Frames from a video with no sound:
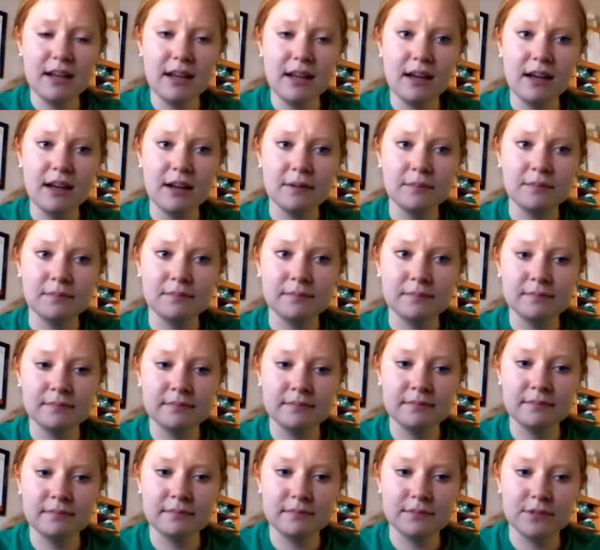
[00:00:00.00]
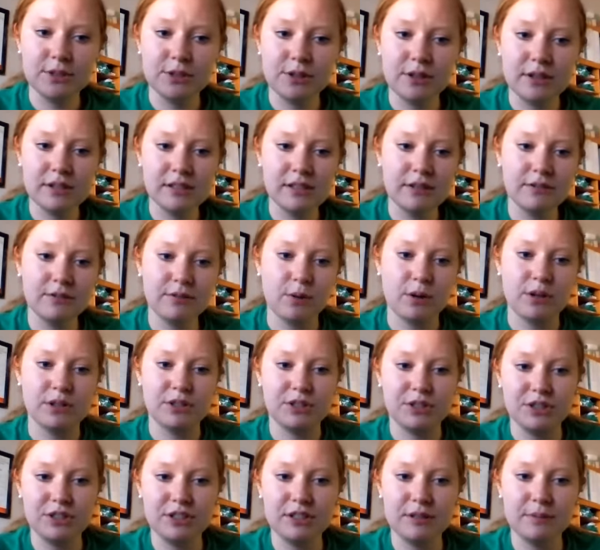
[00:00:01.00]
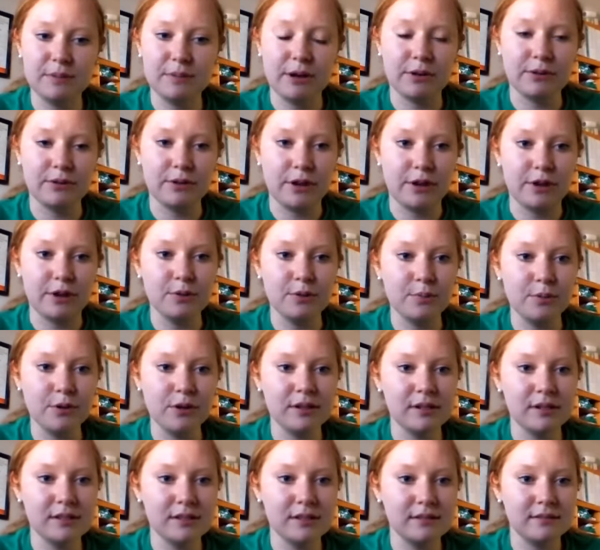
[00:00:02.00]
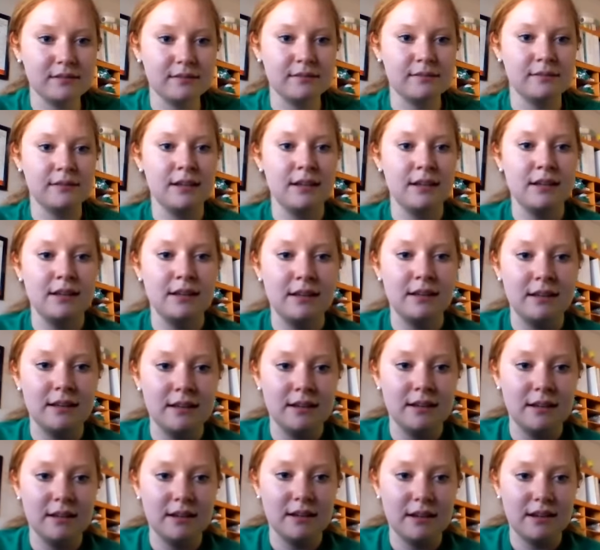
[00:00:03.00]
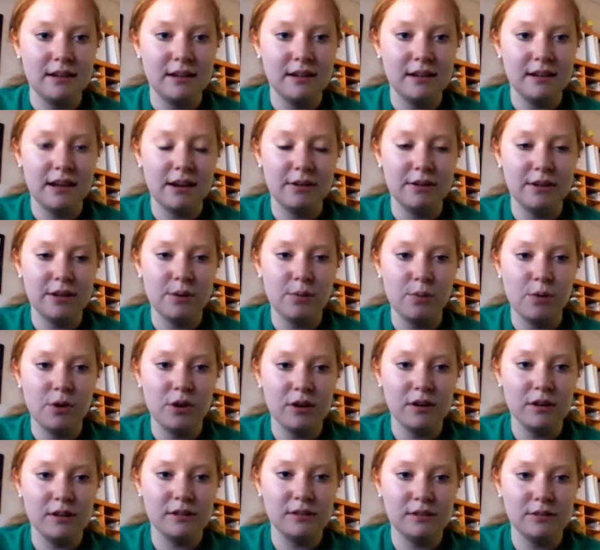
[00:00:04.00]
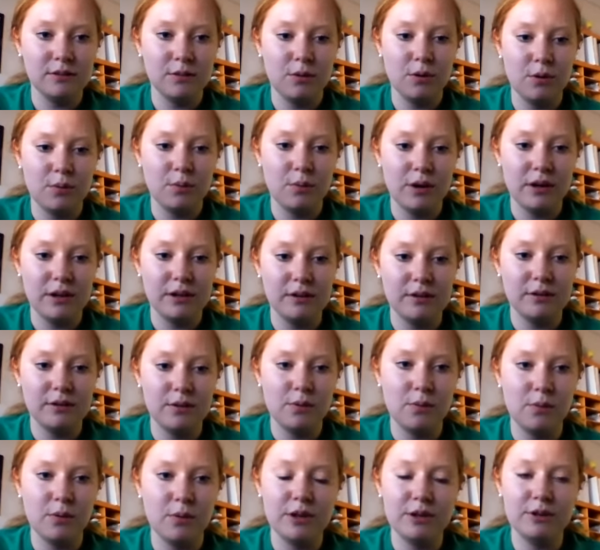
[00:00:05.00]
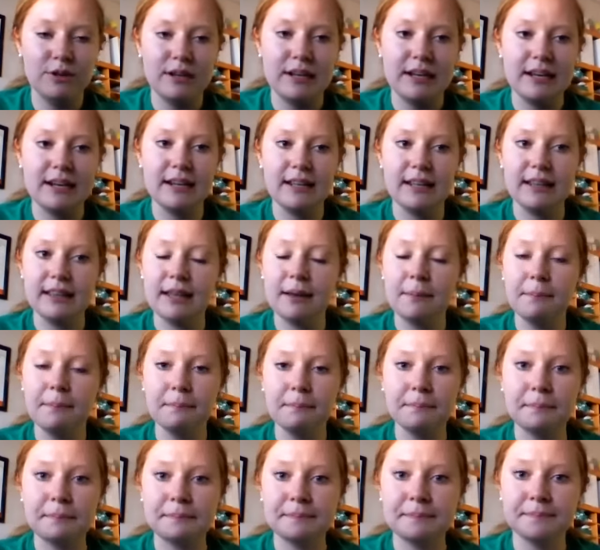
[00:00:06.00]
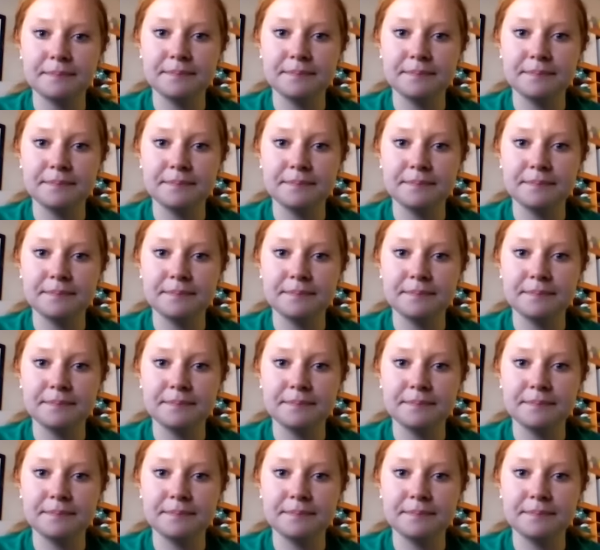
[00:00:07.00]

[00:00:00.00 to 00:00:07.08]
Do you guys have questions about record books and how they work or what you need in them?